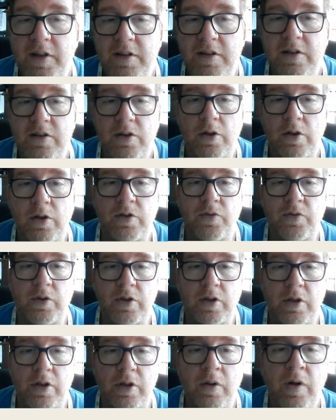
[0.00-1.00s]
this is useful
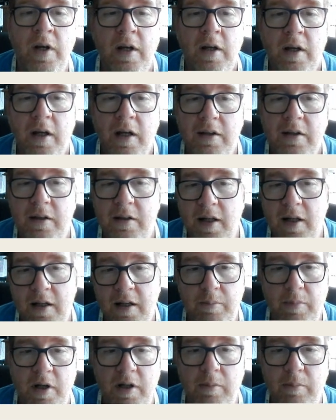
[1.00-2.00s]
to you, hit the
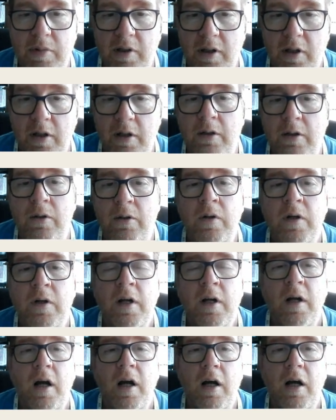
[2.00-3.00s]
like button below.
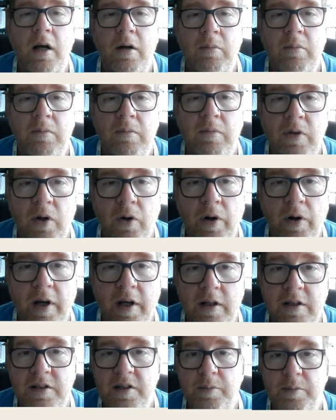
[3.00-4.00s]
Go
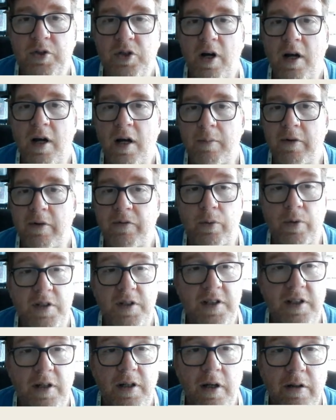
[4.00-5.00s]
ahead and subscribe if you want
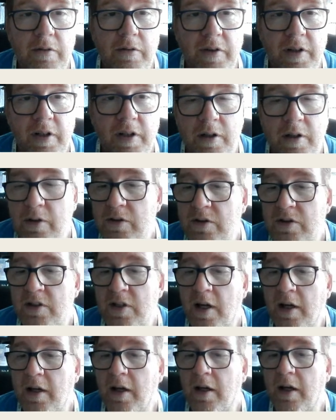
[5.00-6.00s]
to see other videos
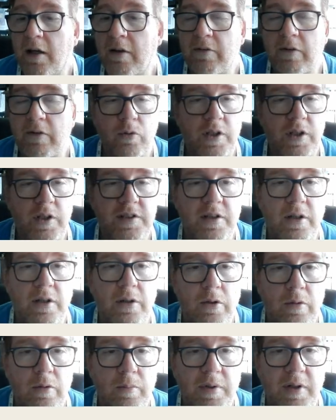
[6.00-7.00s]
I have of what
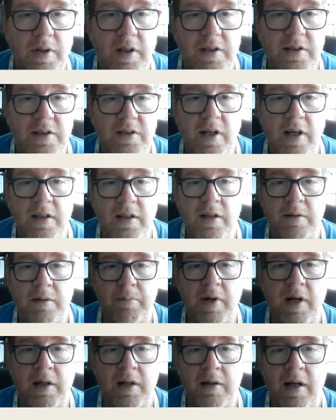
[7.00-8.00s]
sold, plus
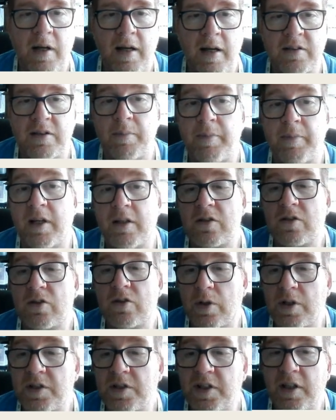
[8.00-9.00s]
as I'm
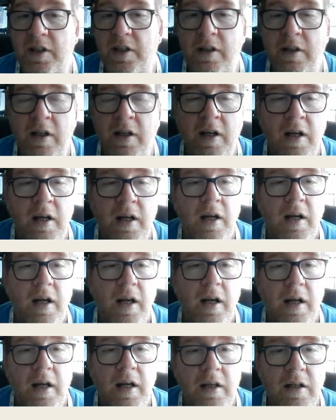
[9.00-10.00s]
outsourcing.
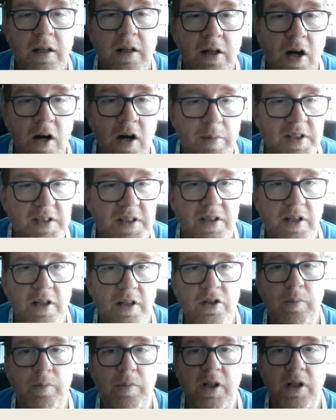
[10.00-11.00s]
And in the comments
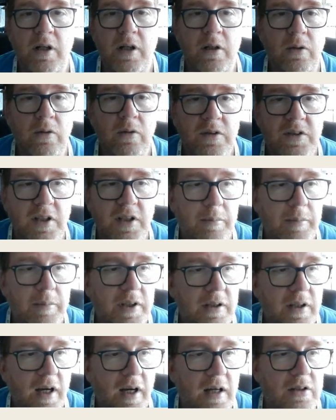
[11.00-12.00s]
section below, tell
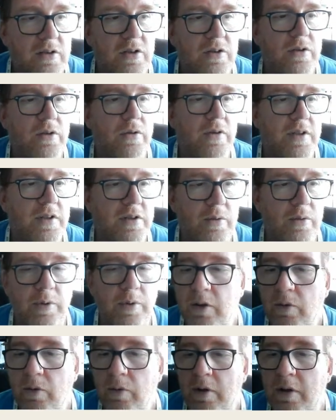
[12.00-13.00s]
me, how'd you do this
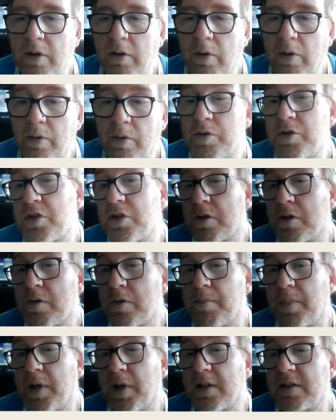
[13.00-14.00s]
week? What was your
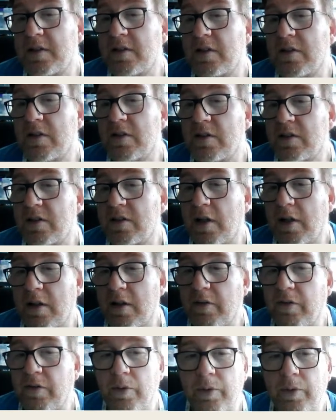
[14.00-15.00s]
best sell
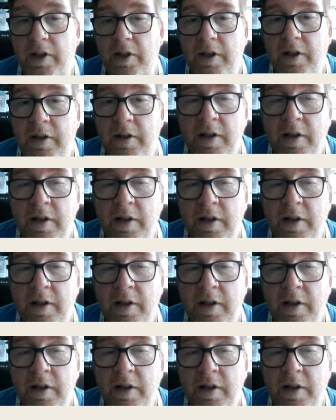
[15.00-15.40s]
of the week?